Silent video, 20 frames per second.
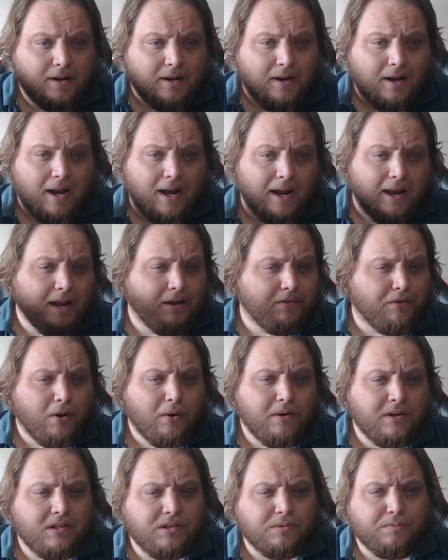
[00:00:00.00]
I have
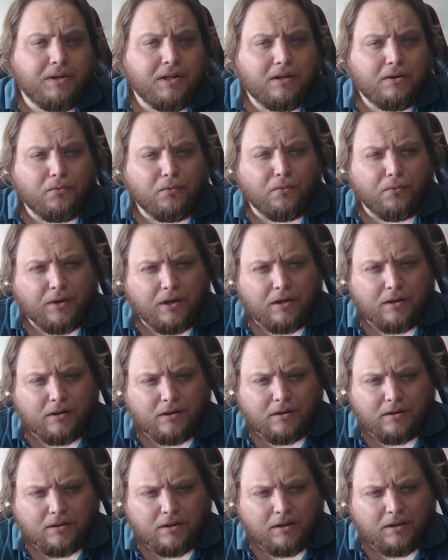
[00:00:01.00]
always been a
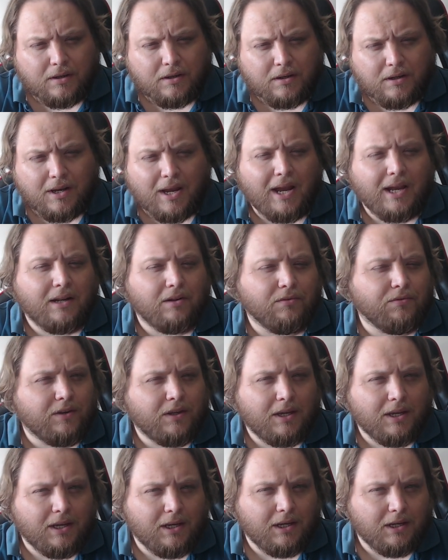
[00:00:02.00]
weird kind of
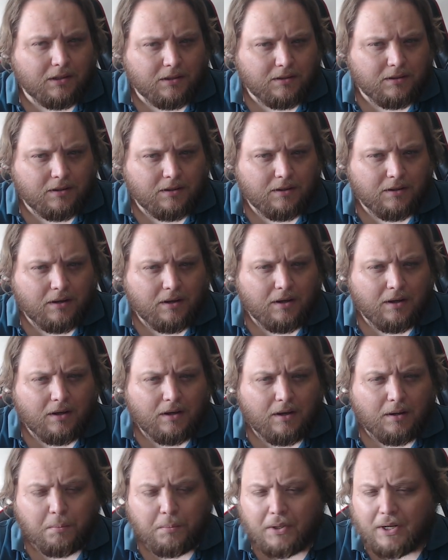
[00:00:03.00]
kid,
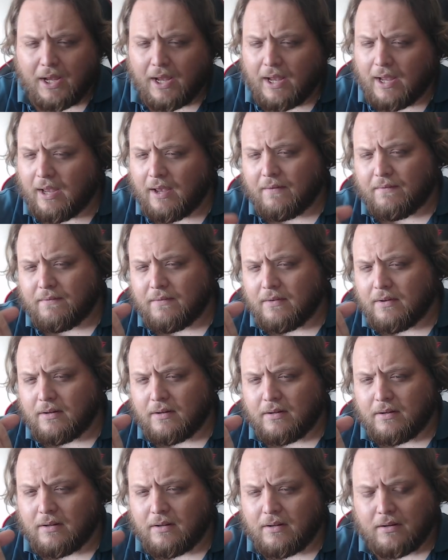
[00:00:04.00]
but I have
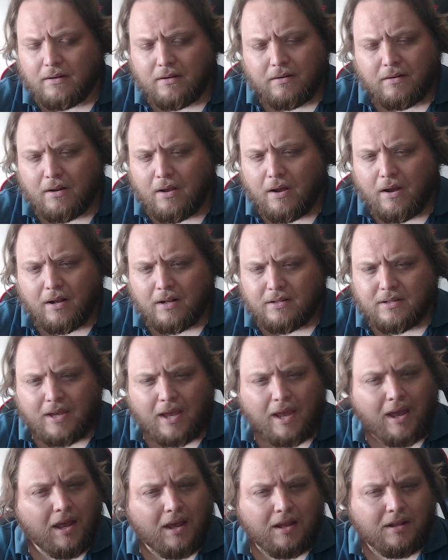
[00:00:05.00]
not
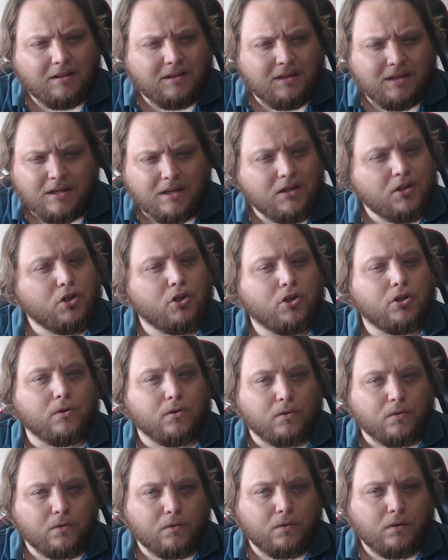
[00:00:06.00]
had the
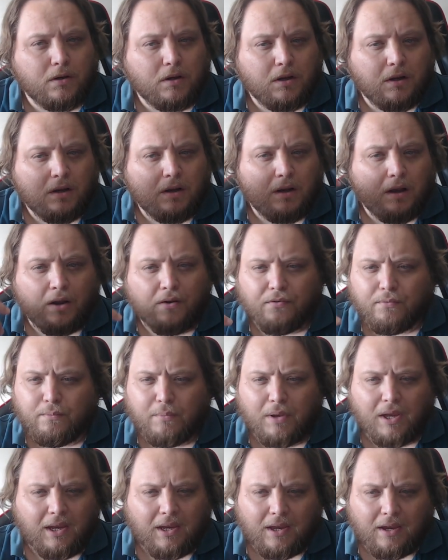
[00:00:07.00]
issue of
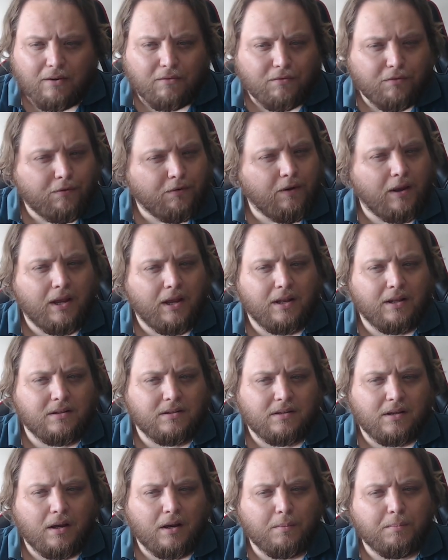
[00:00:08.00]
making
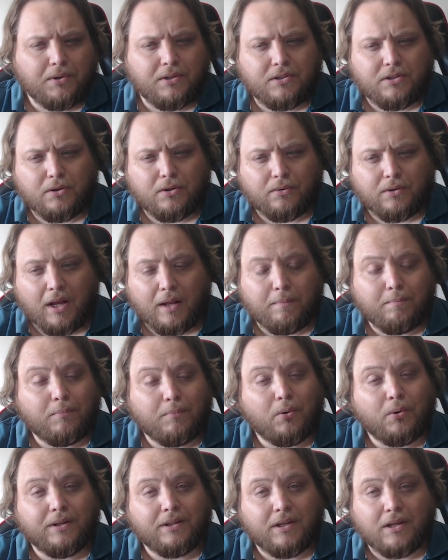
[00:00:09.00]
friends up until that
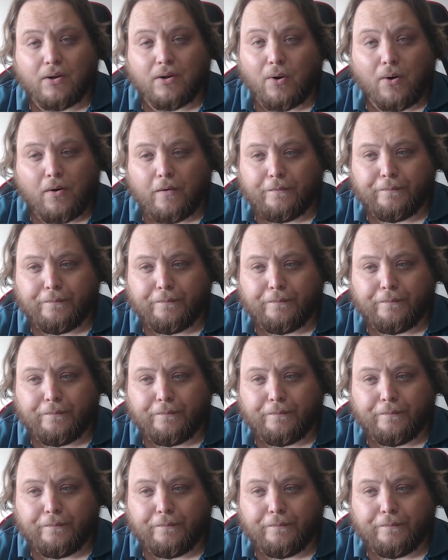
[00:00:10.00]
point at all.